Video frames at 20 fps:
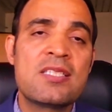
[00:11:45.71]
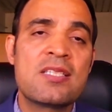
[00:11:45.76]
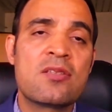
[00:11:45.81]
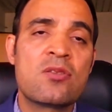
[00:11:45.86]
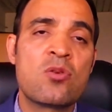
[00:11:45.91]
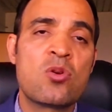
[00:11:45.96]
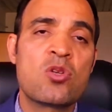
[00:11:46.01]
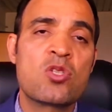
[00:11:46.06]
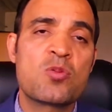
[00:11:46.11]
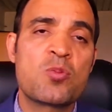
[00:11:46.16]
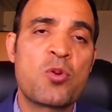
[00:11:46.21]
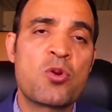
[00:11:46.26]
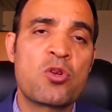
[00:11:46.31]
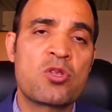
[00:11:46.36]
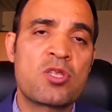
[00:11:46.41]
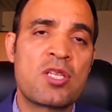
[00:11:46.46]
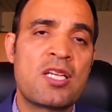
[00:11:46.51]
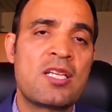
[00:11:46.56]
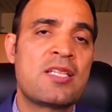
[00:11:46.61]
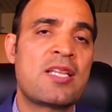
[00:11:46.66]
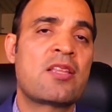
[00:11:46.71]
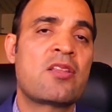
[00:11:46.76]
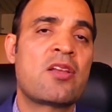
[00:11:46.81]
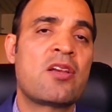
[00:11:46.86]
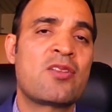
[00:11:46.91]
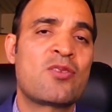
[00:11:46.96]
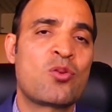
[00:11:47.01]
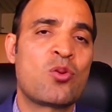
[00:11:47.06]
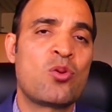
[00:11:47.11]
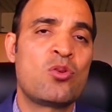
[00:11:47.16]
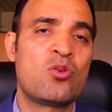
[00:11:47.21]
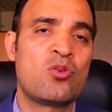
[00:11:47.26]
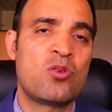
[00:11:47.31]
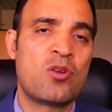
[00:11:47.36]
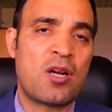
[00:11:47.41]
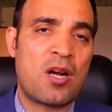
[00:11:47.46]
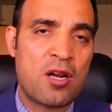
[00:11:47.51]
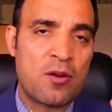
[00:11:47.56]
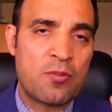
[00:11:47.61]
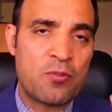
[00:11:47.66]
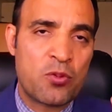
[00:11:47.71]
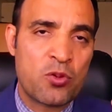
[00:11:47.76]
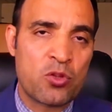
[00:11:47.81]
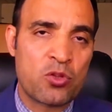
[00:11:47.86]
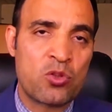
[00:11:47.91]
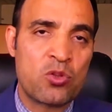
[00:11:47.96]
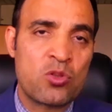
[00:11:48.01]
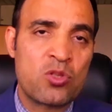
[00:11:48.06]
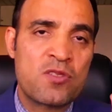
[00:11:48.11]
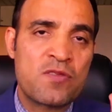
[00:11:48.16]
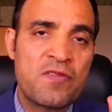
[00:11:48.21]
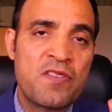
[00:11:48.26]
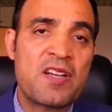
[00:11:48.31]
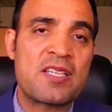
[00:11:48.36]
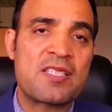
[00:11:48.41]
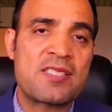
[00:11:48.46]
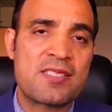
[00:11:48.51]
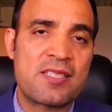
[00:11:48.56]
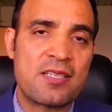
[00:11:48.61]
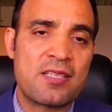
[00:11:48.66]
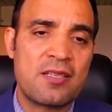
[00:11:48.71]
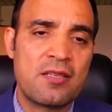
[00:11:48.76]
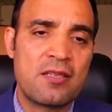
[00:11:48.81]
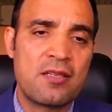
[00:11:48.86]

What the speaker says: those proteins that I told you are produced firstly.